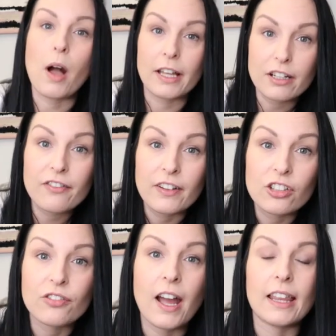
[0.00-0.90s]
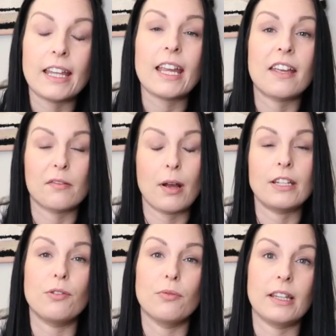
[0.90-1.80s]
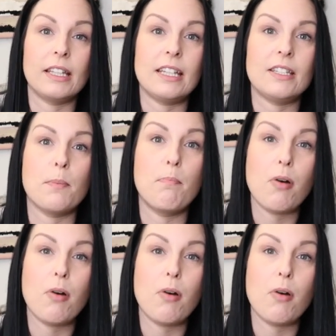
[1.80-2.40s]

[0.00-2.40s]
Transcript: while you're finished filing is when you really need to